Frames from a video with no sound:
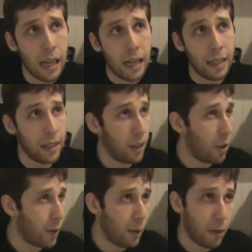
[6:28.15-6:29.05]
And then, you
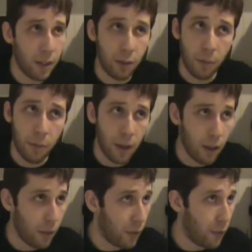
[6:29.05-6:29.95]
know, he went into
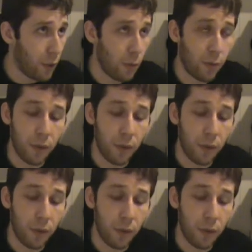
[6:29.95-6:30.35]
a few